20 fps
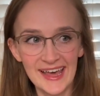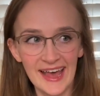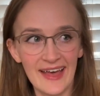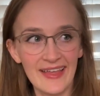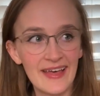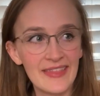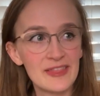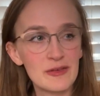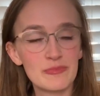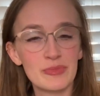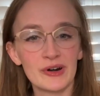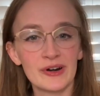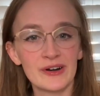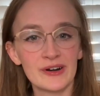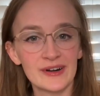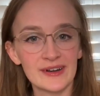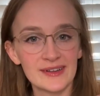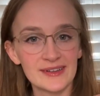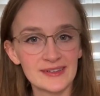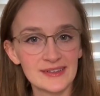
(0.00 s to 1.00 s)
And then the
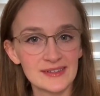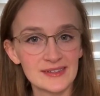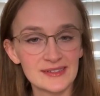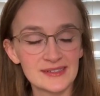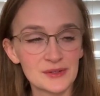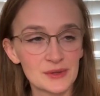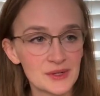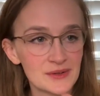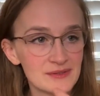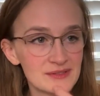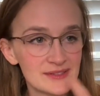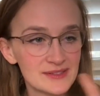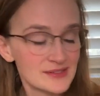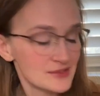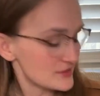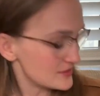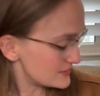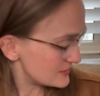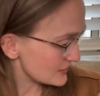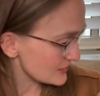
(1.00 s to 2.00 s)
bird sort of
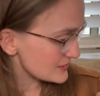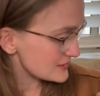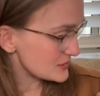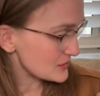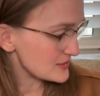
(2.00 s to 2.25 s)
looks